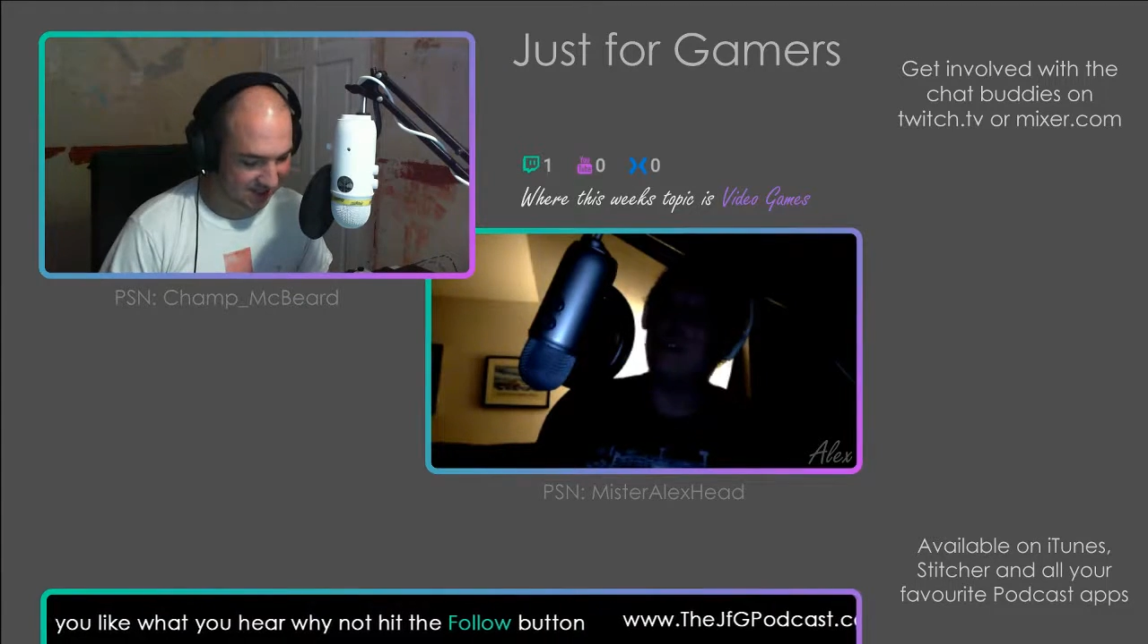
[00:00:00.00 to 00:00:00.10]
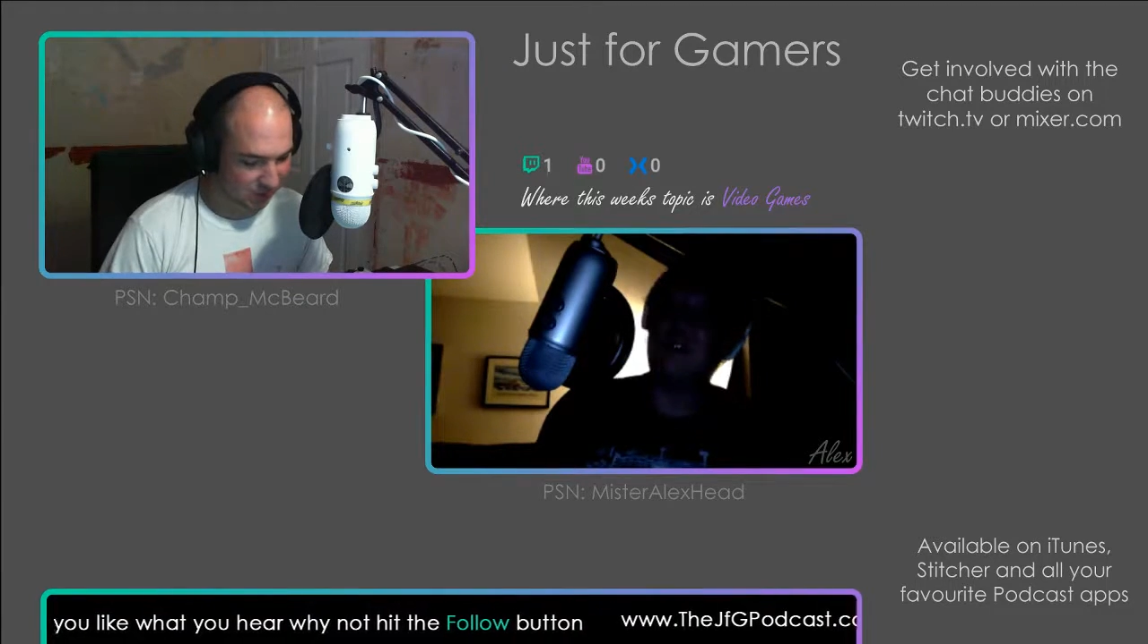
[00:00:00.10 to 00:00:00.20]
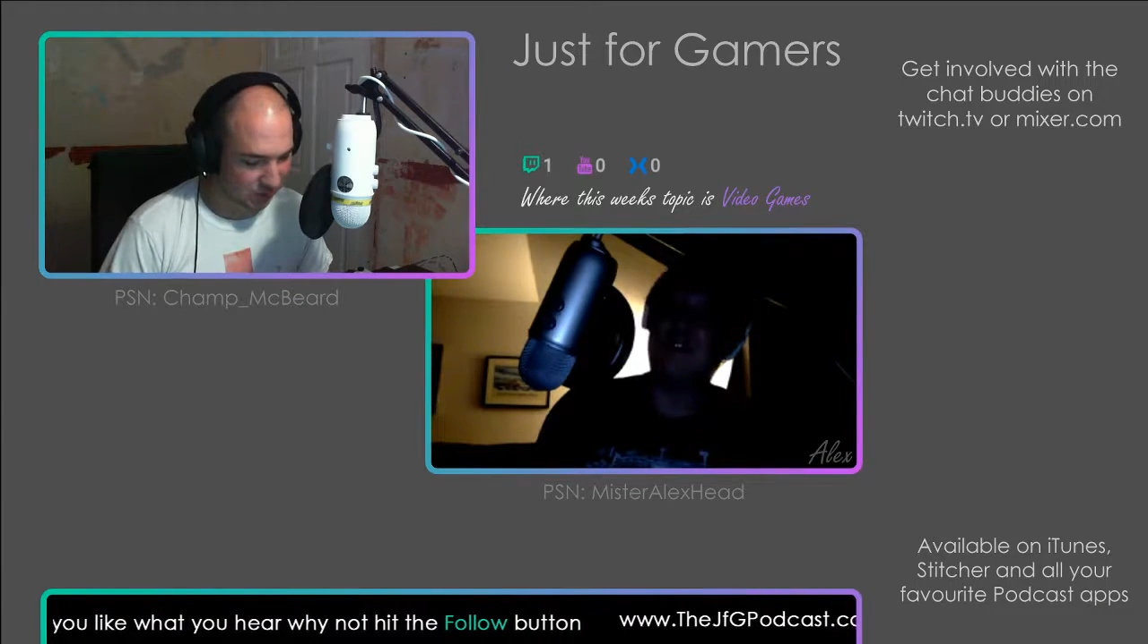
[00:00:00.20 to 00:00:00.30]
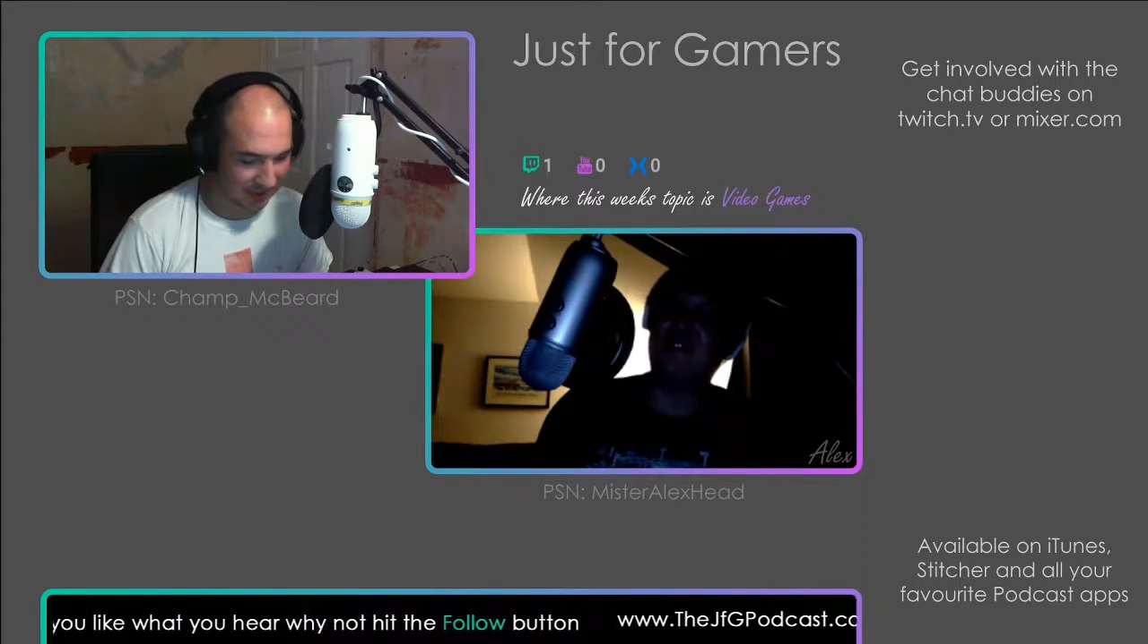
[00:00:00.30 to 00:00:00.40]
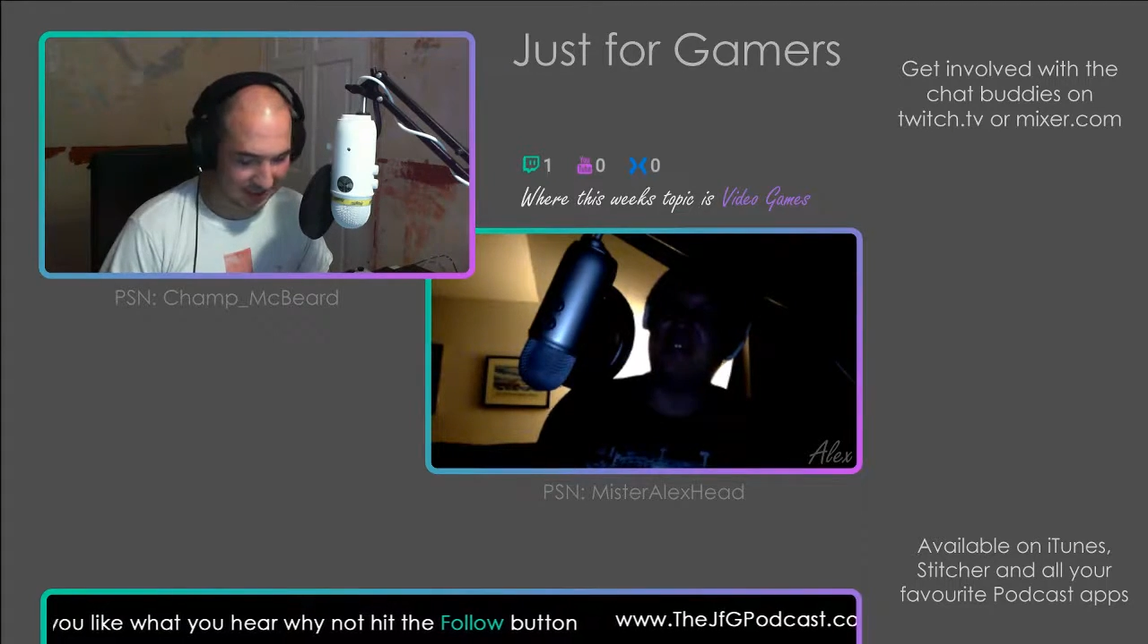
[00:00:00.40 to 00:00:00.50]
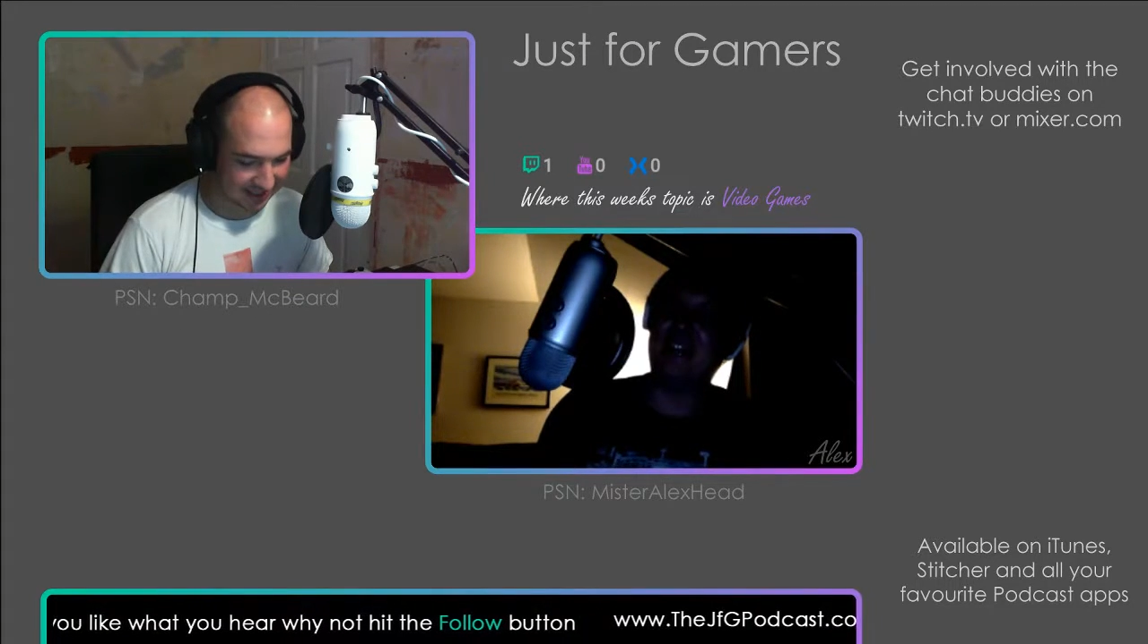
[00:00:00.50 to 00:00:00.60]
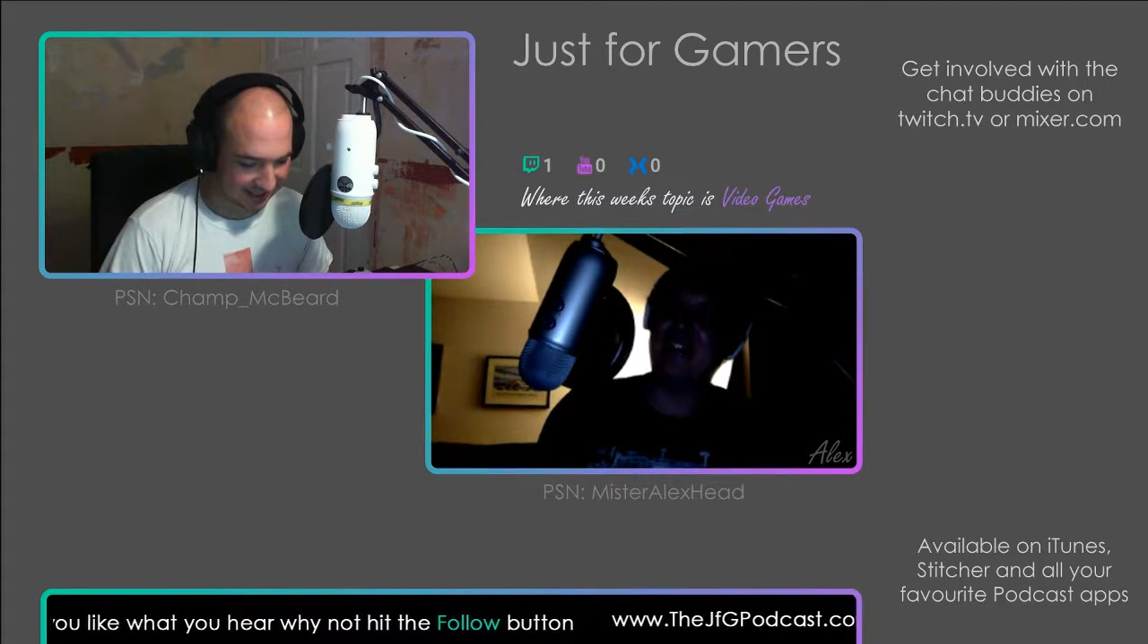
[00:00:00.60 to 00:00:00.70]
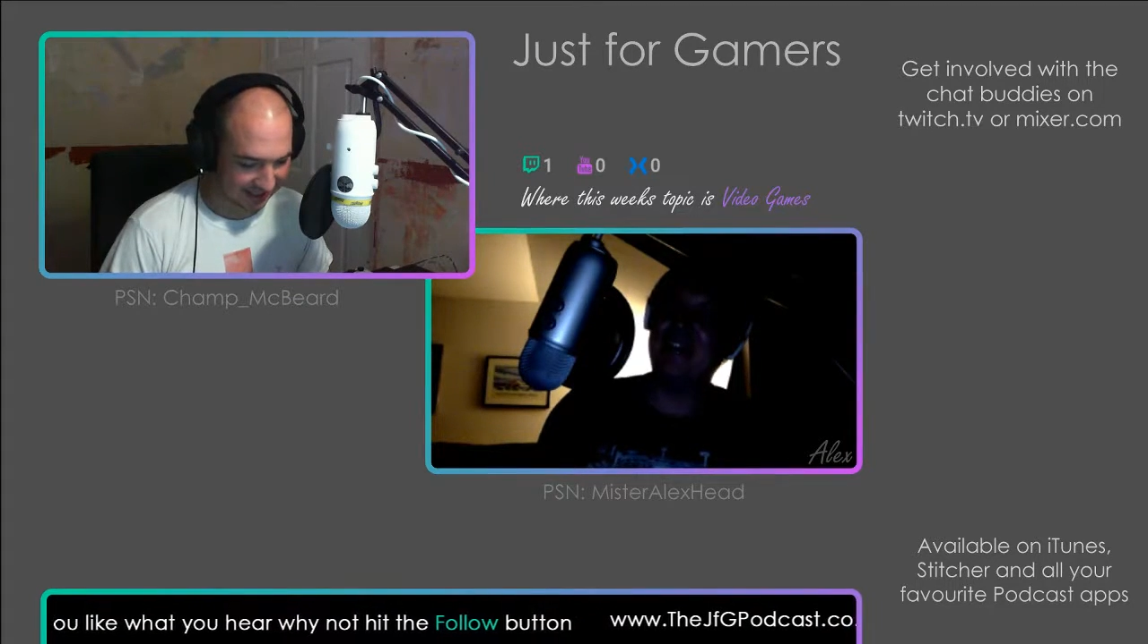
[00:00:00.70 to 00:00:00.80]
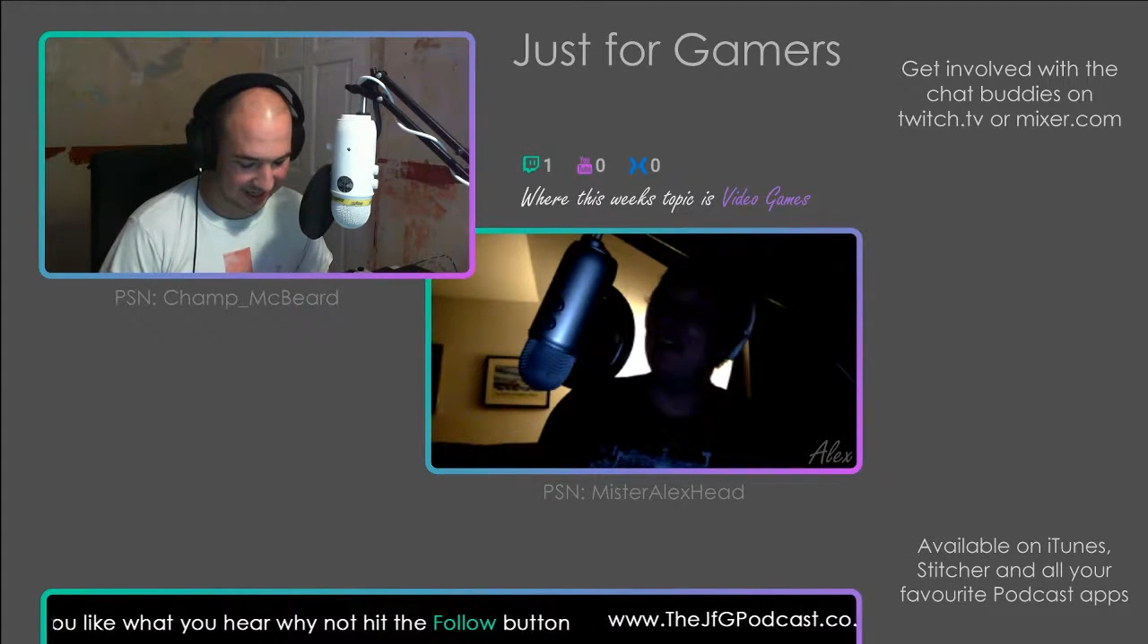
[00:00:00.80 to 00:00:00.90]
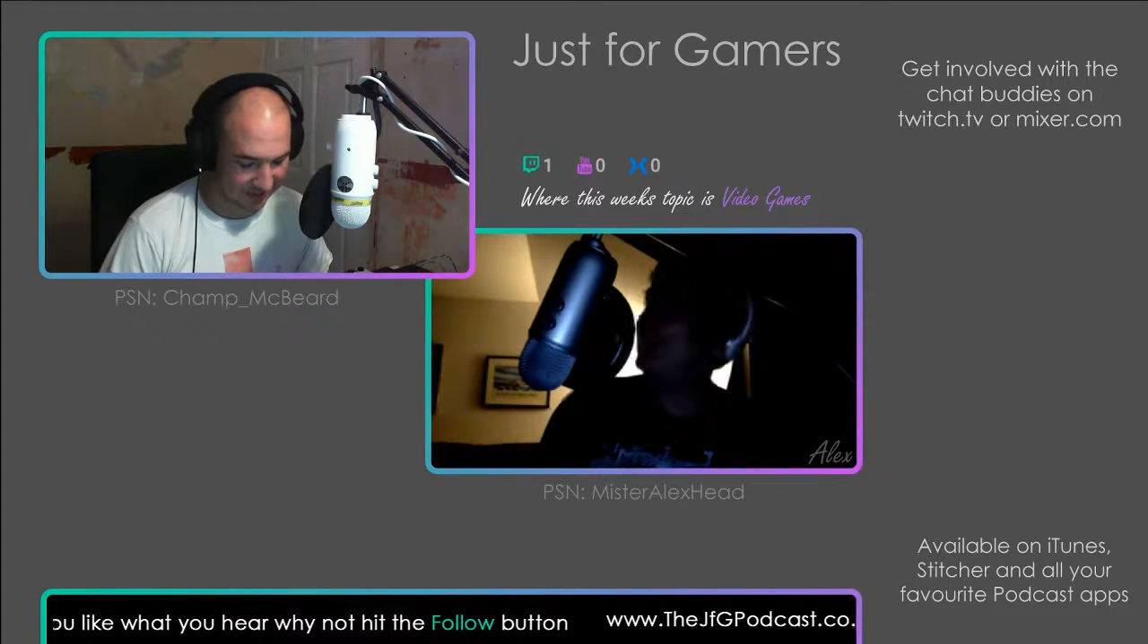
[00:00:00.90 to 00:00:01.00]

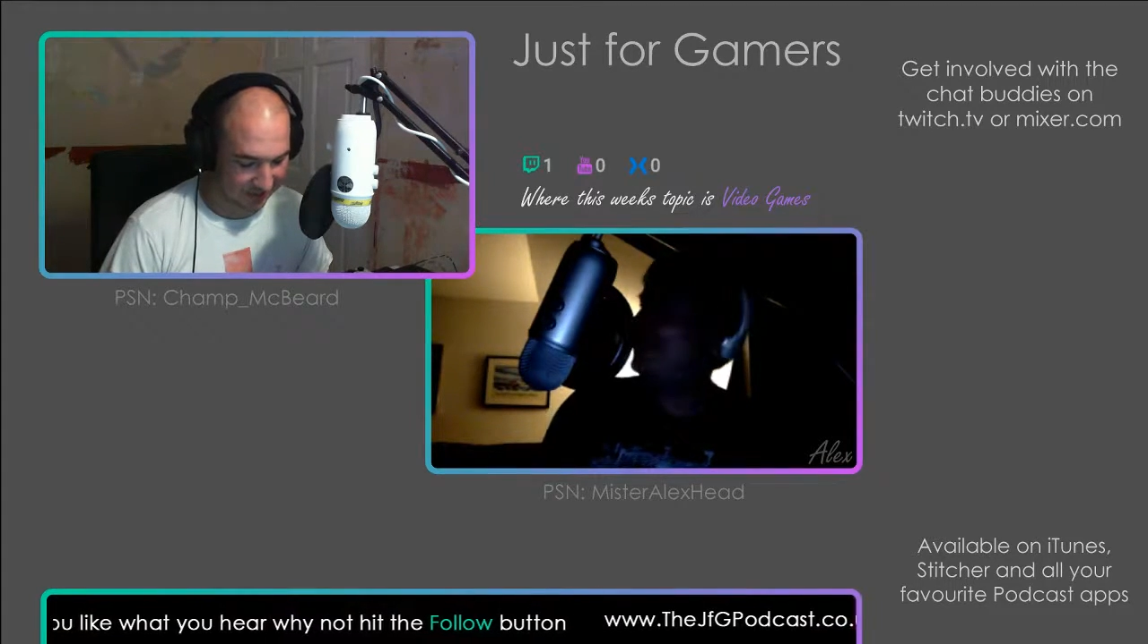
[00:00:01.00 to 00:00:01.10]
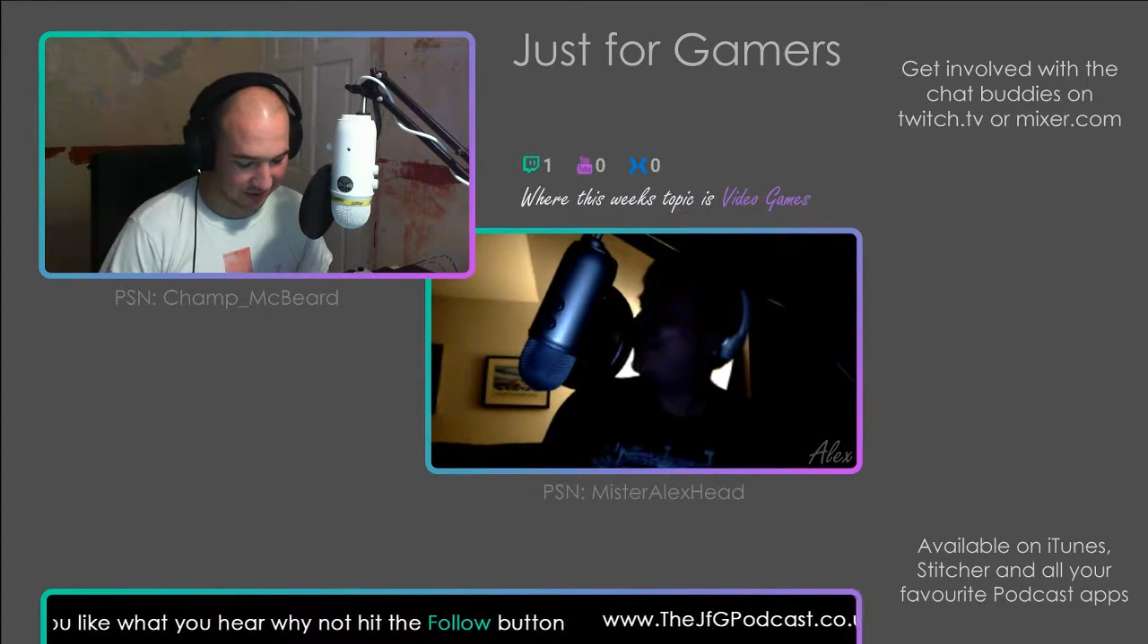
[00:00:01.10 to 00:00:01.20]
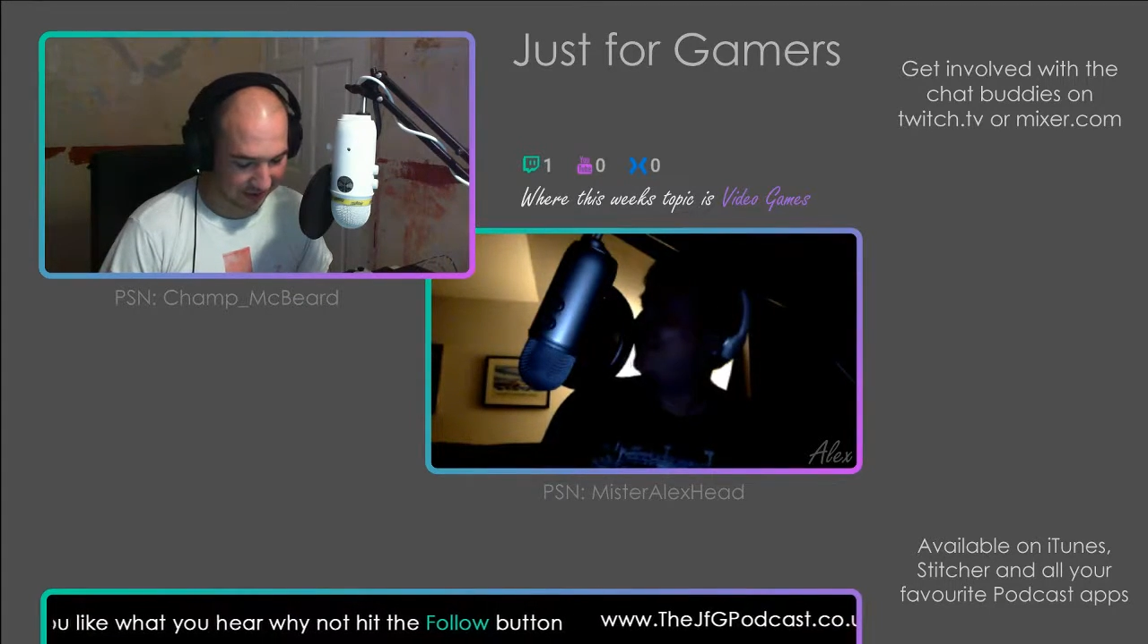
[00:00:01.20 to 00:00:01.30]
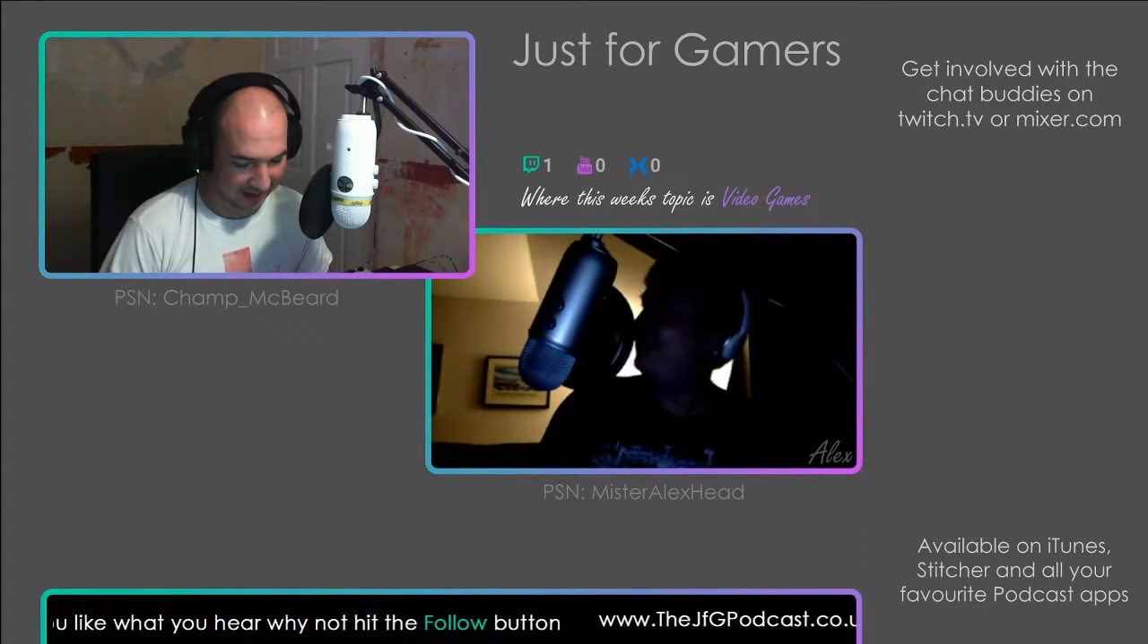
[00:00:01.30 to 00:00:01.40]
20-year-old